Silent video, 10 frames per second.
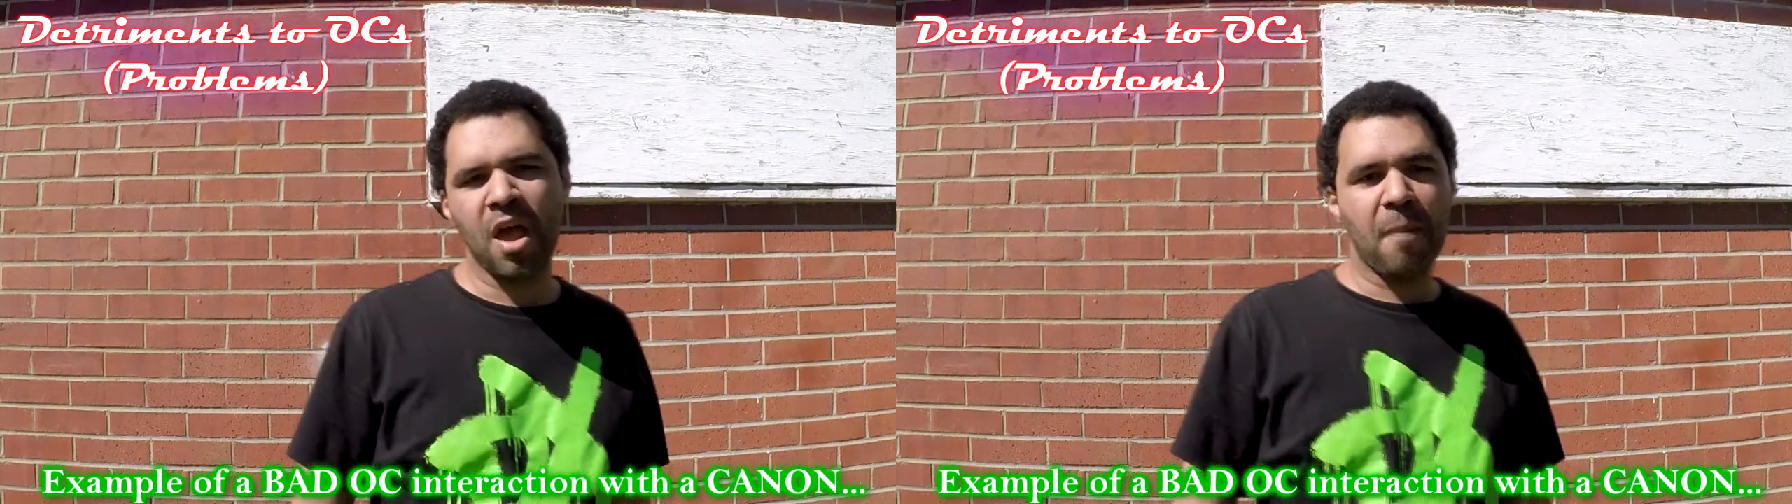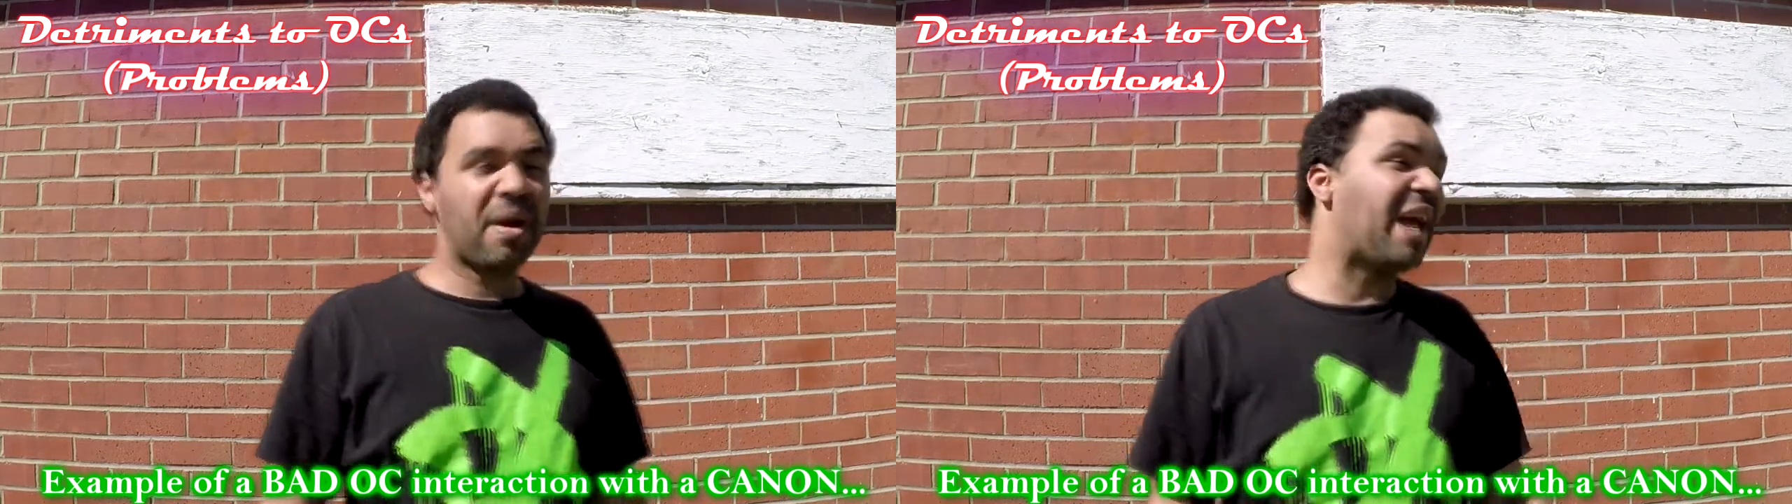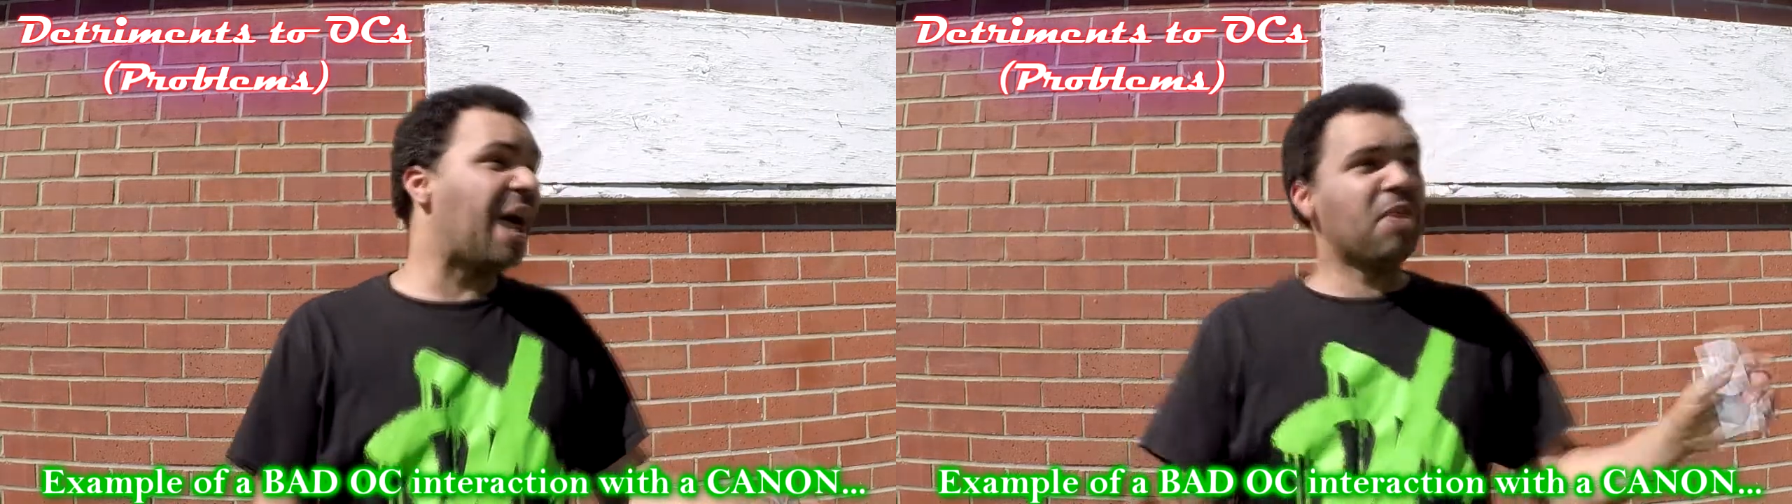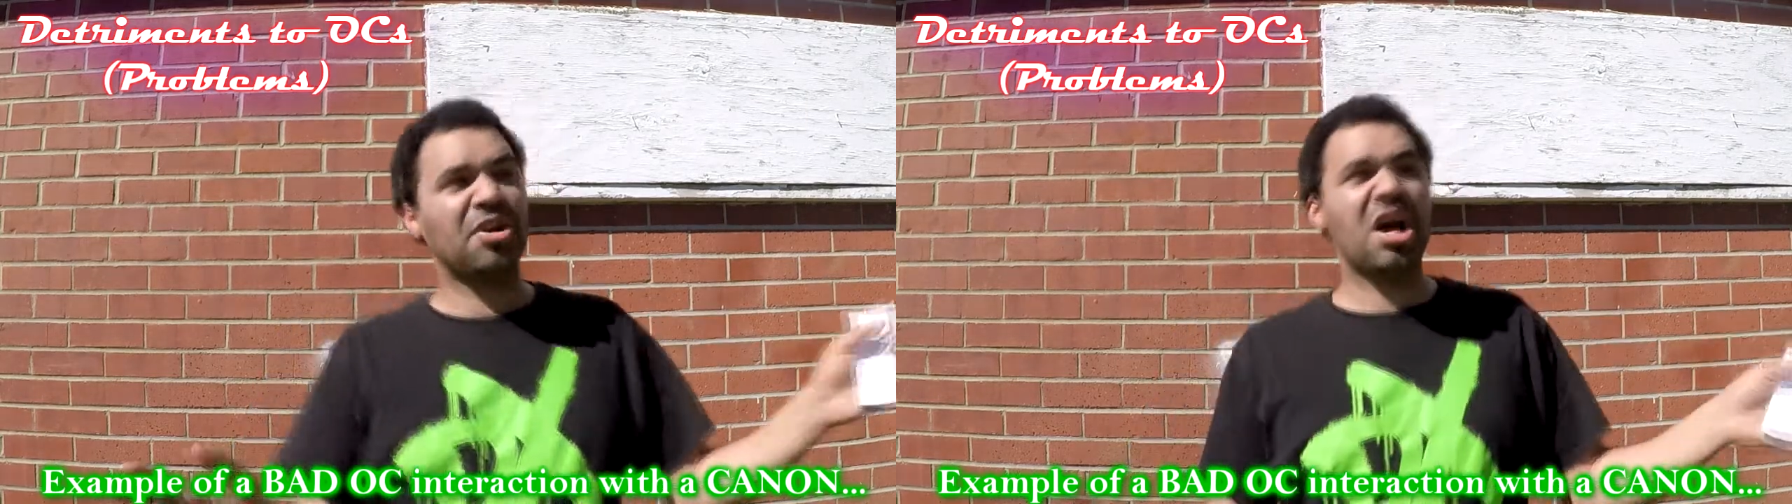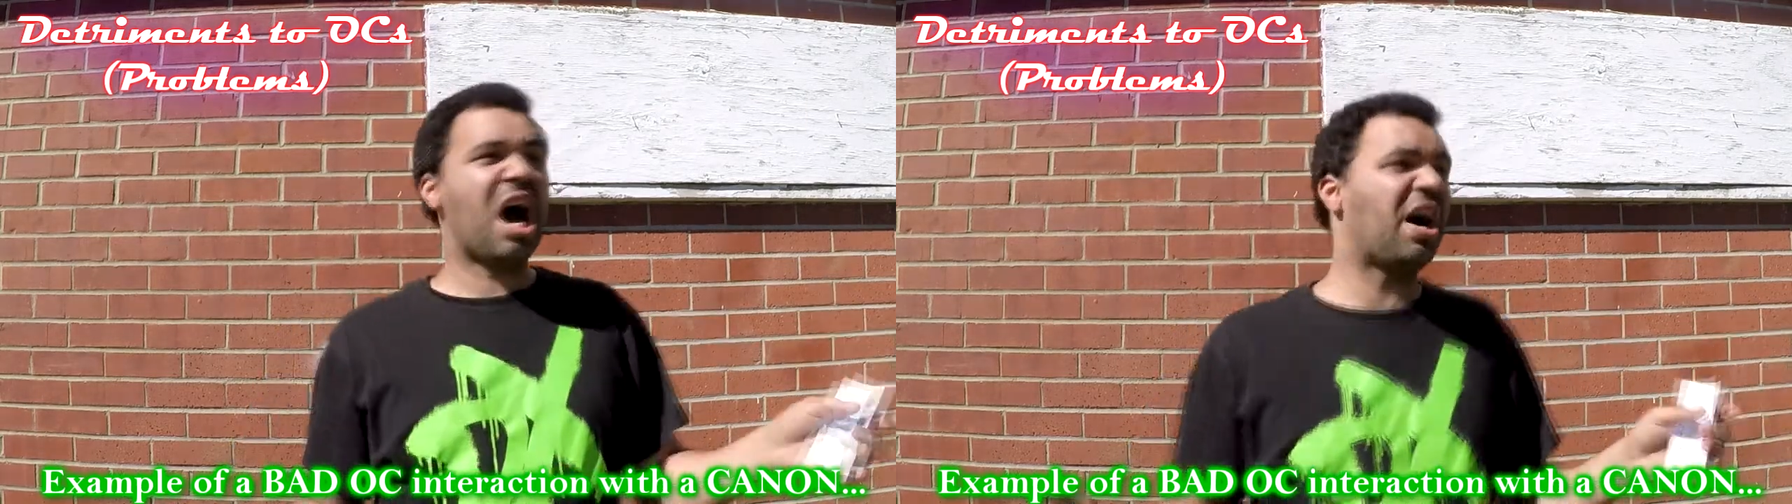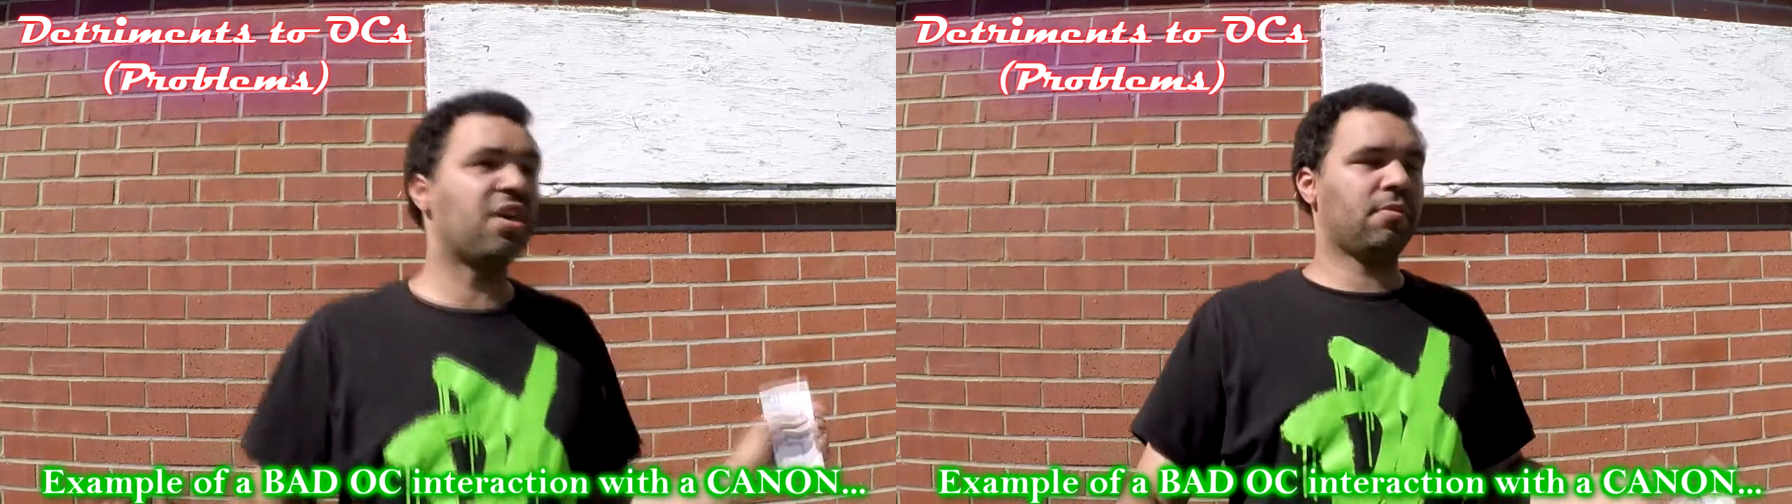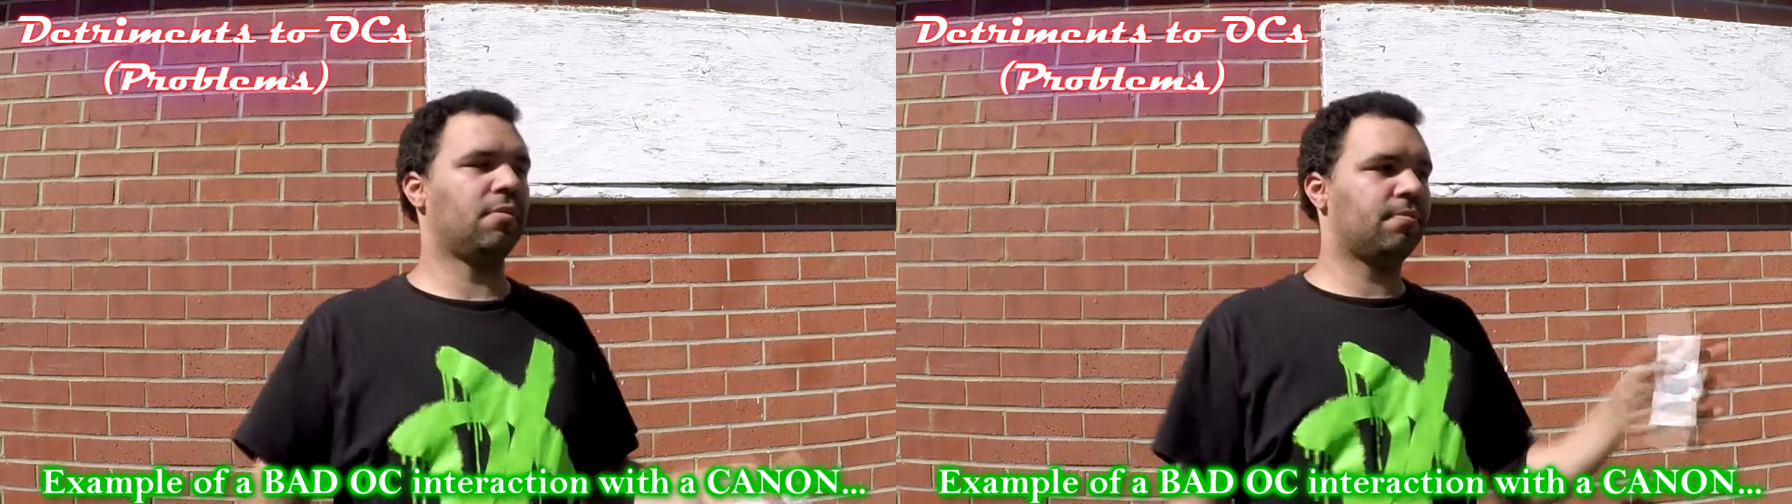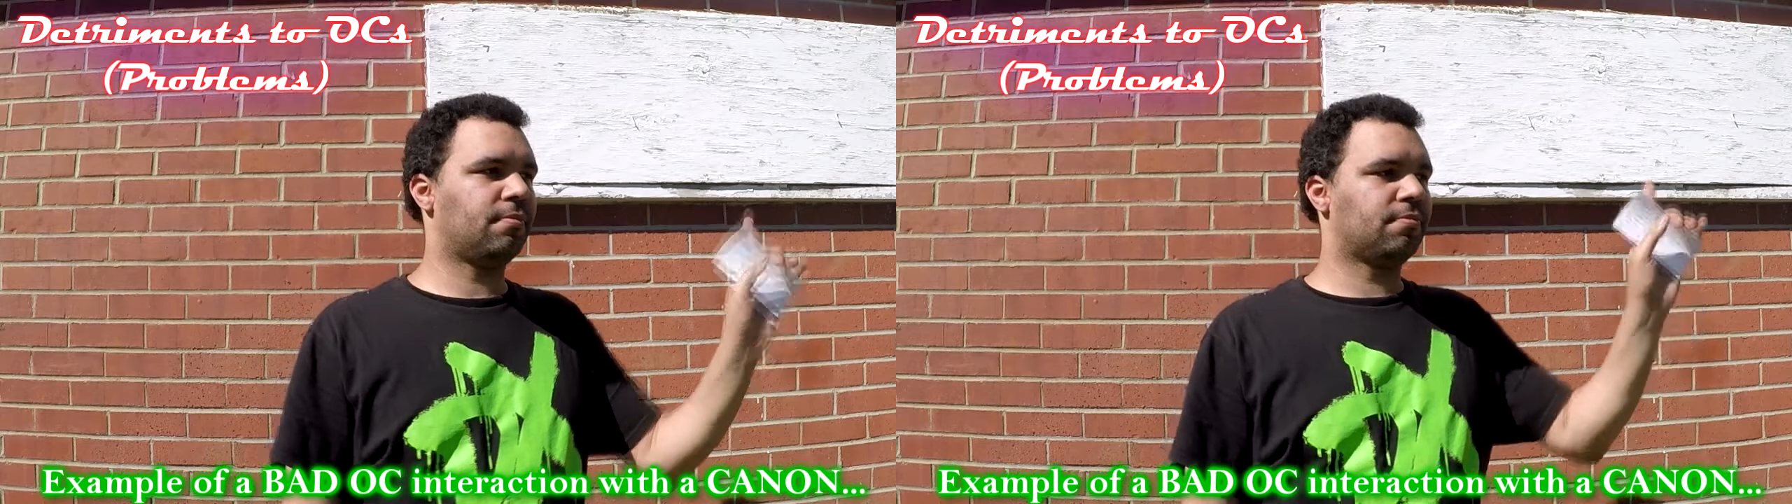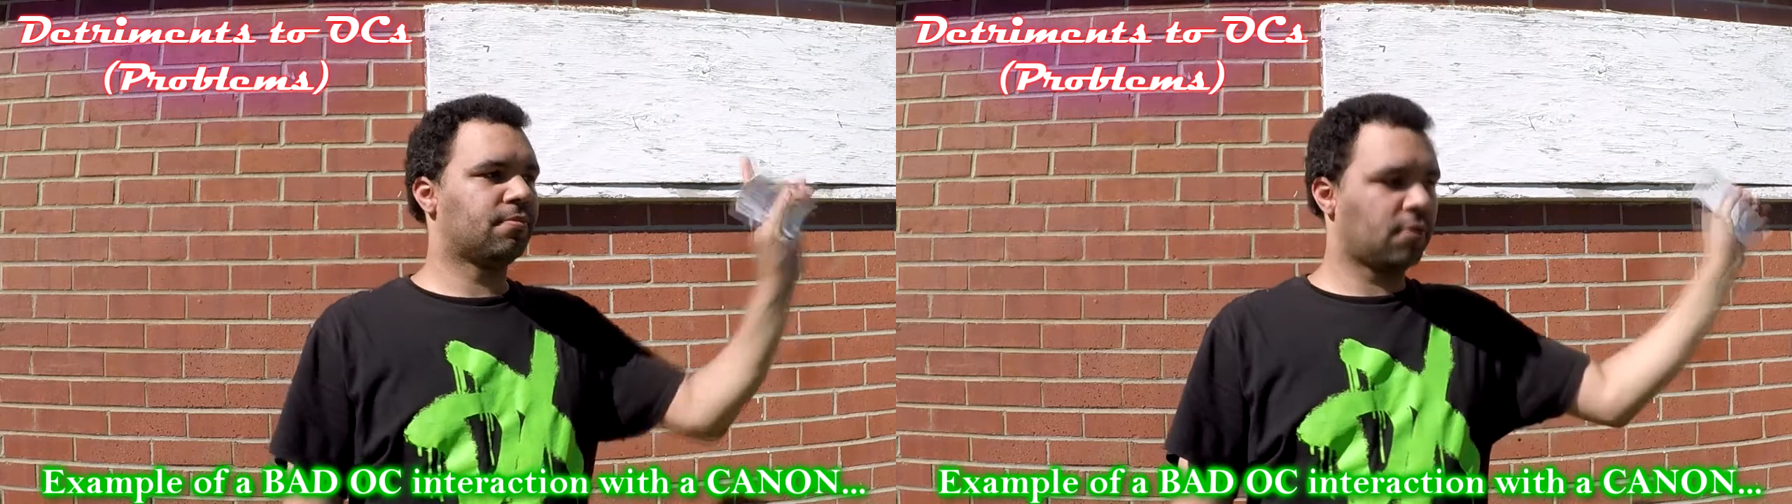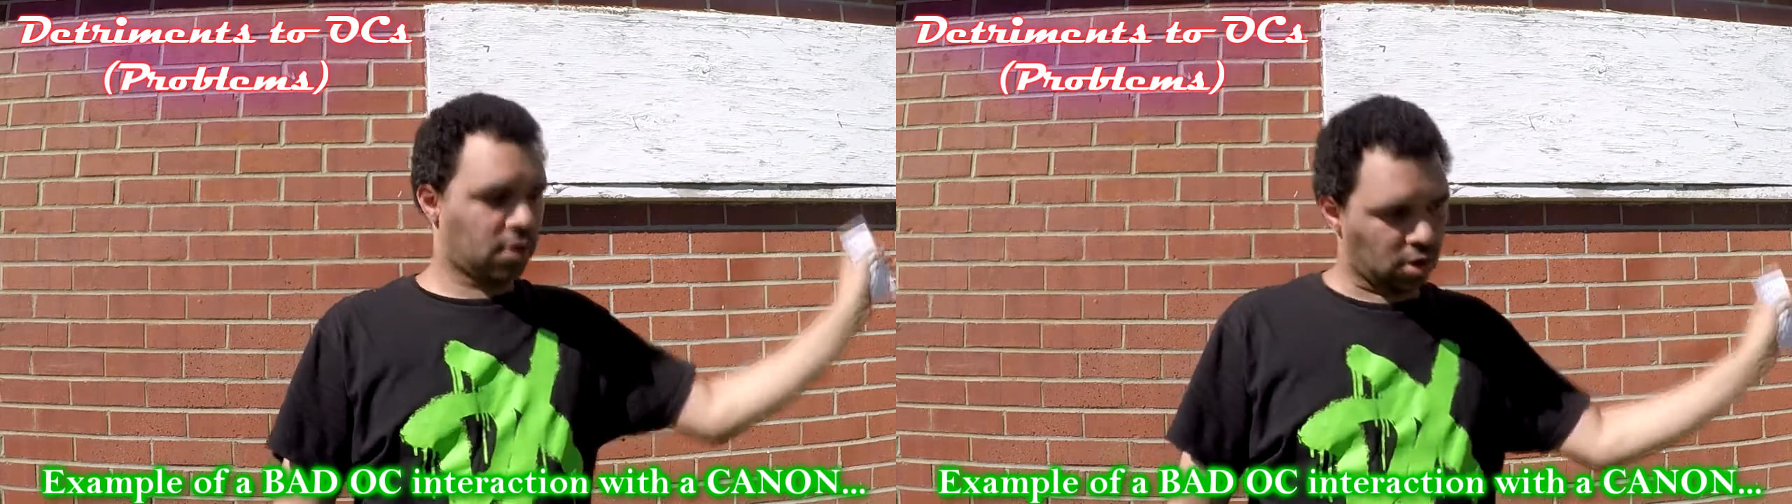But I'm your daughter.
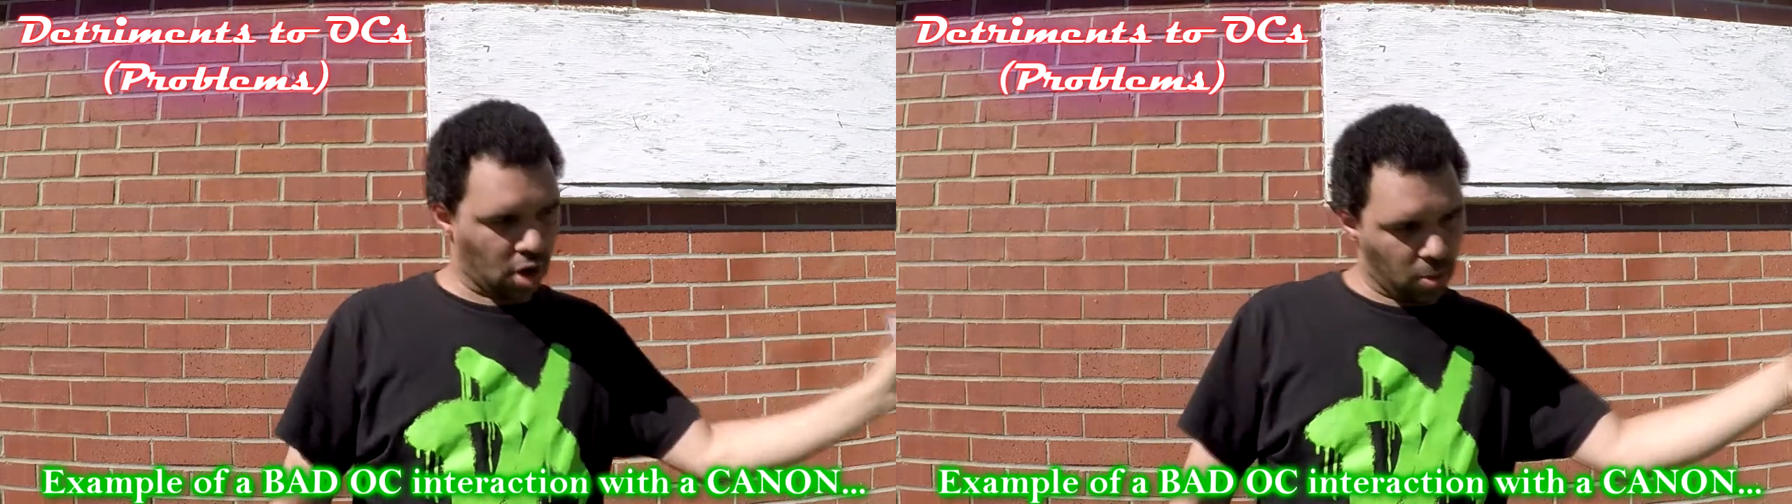Go